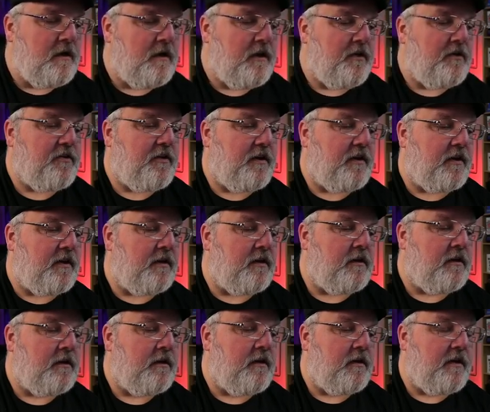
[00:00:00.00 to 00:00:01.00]
is
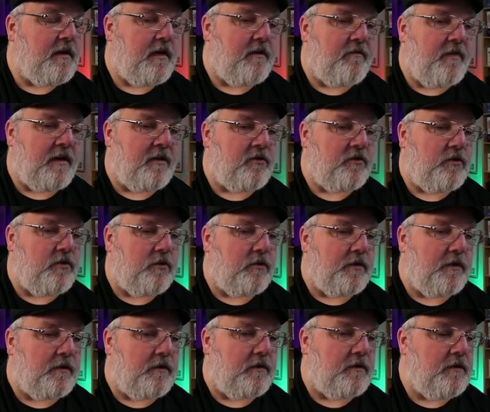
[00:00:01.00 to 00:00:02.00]
in the M X
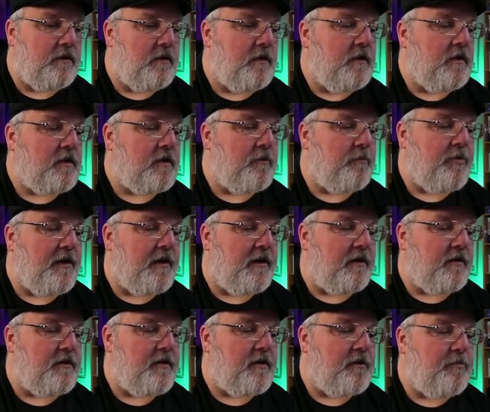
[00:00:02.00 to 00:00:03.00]
coil
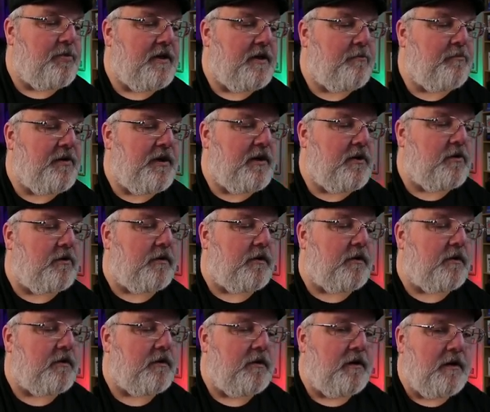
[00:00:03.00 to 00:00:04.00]
compared to the P N P
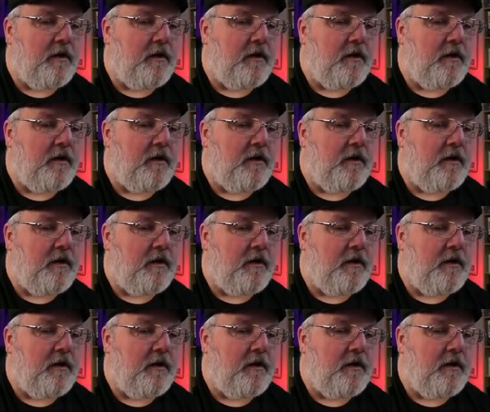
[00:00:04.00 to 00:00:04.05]
coil.